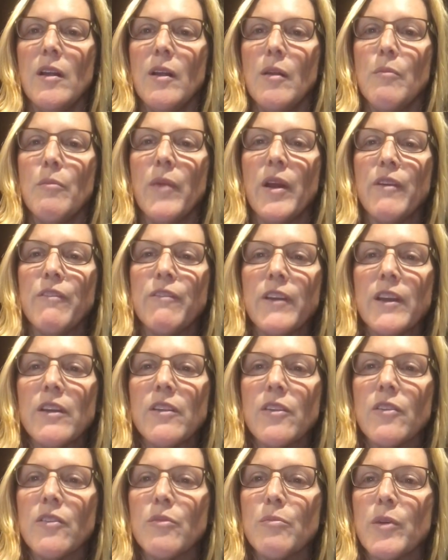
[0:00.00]
My faith
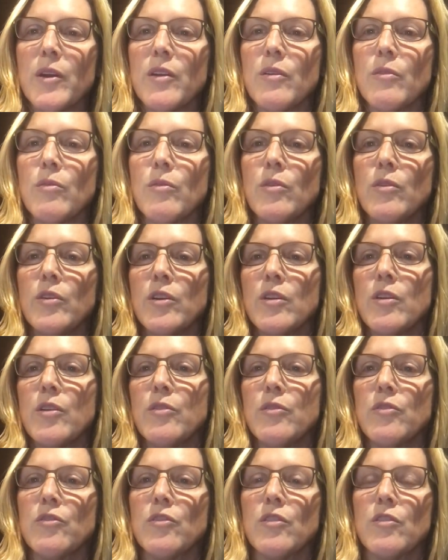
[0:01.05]
has been a roller
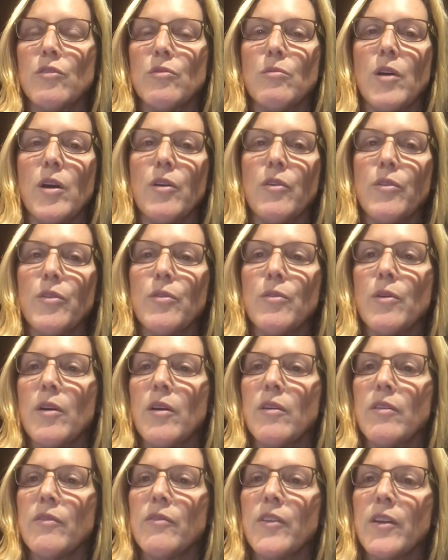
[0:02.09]
coaster as well through
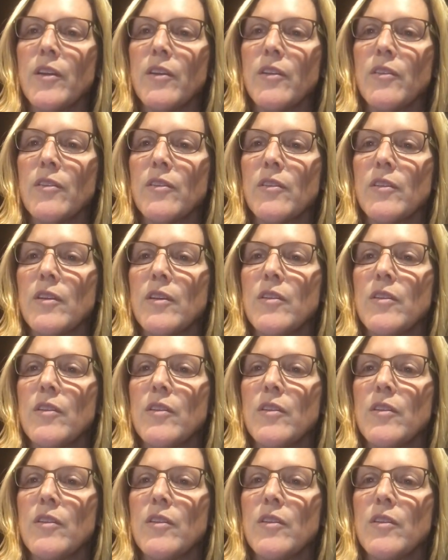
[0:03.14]
all of this.